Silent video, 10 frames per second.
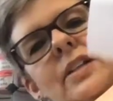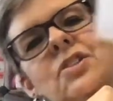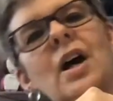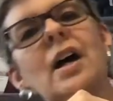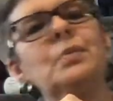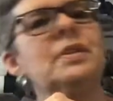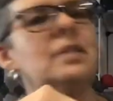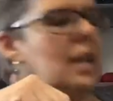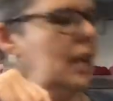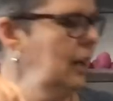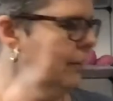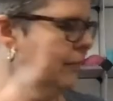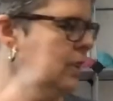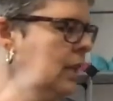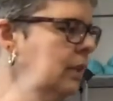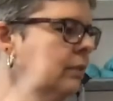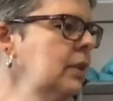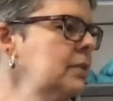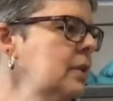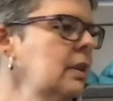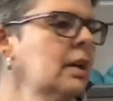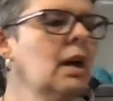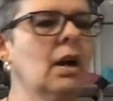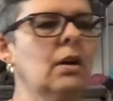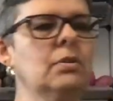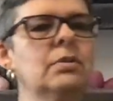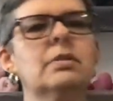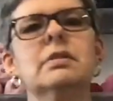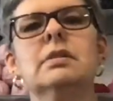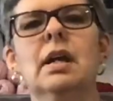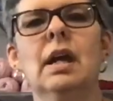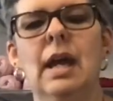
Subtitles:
Dawn was here for Yellow Rose on the Coast.